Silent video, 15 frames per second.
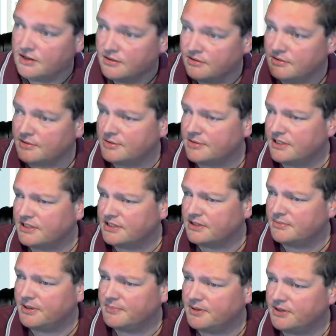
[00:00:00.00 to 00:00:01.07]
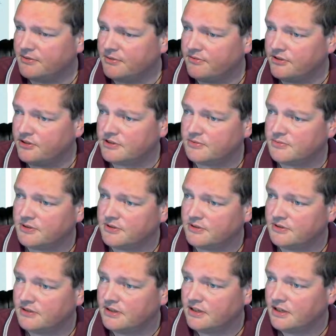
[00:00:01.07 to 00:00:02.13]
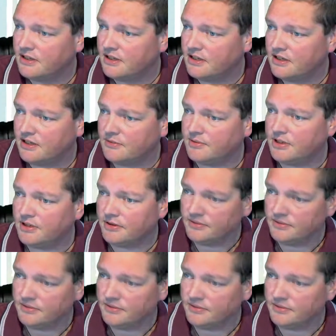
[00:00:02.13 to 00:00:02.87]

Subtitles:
Remember what I said about being reversible? Here we go.